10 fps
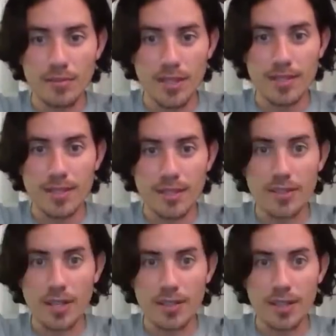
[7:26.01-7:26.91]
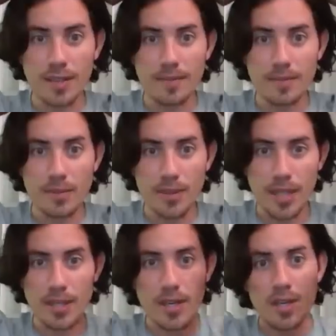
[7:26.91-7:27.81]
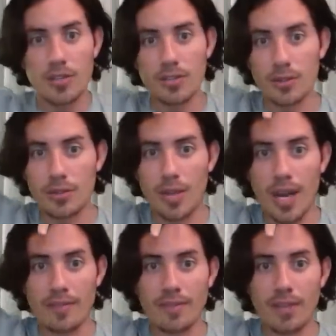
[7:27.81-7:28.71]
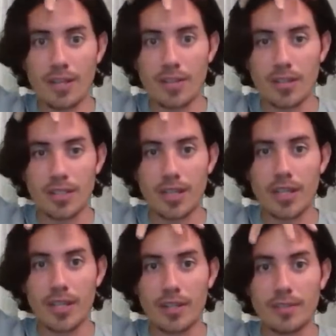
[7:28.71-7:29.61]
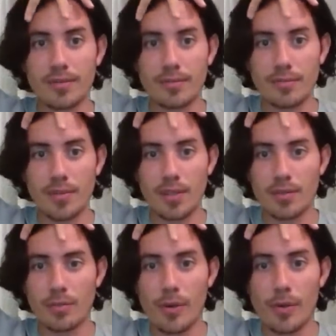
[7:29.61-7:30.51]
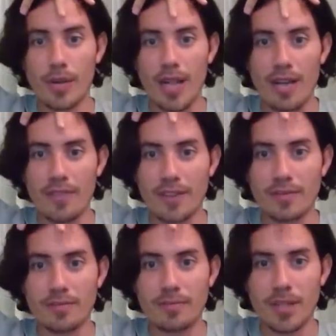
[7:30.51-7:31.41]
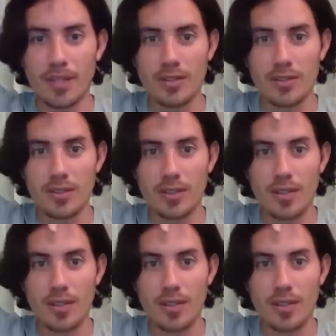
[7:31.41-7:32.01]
This is Antarctica, okay? So you have Antarctica here. And we were laughing because